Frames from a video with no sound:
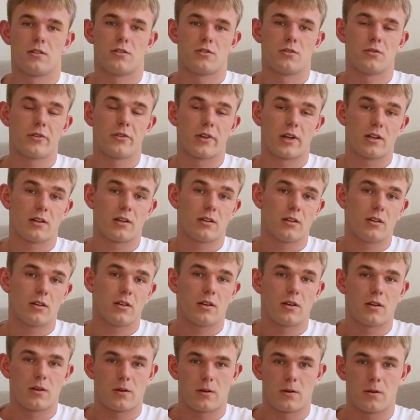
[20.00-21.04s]
to then
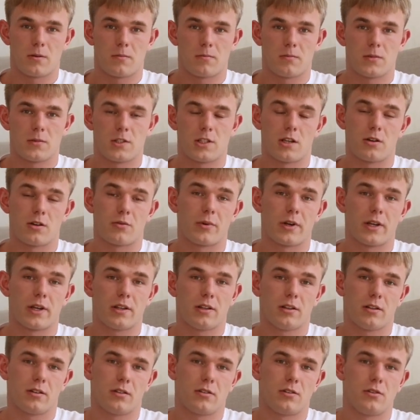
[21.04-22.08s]

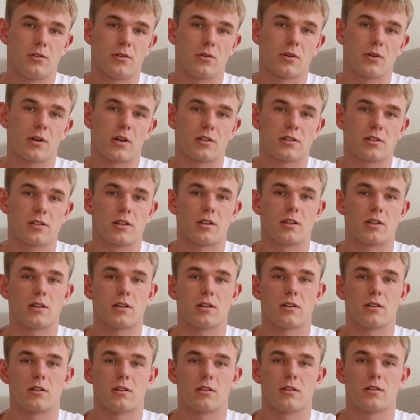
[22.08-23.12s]
generate new content